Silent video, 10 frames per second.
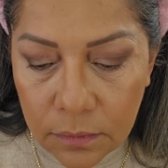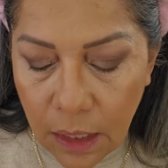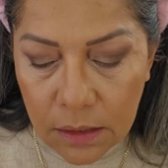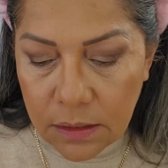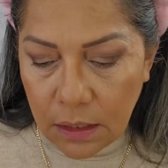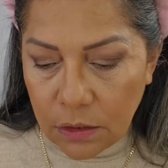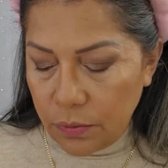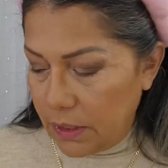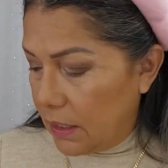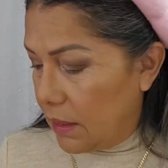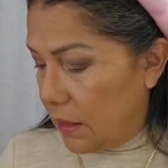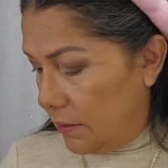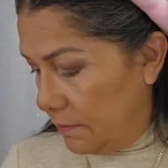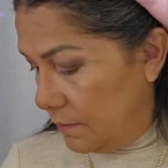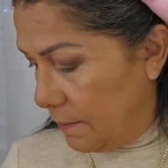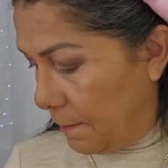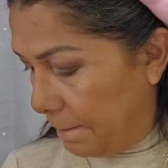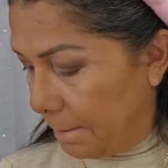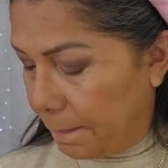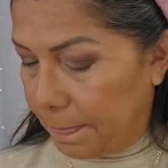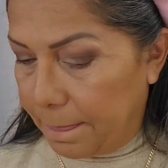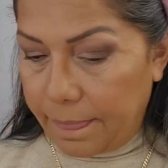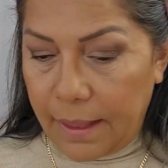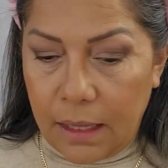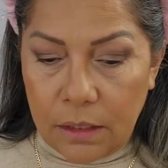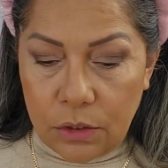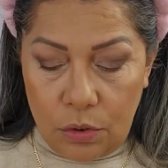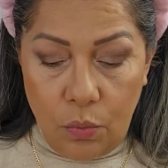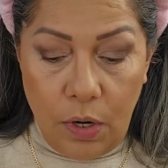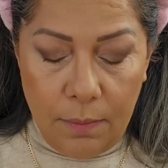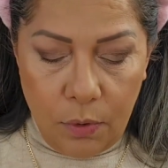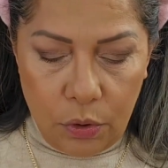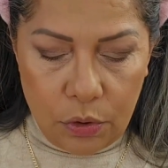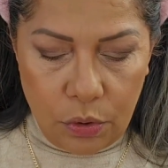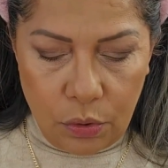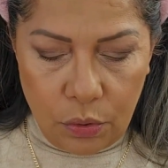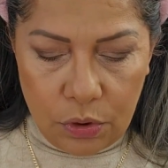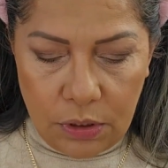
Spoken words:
it's not doing anything. So what I'm going to use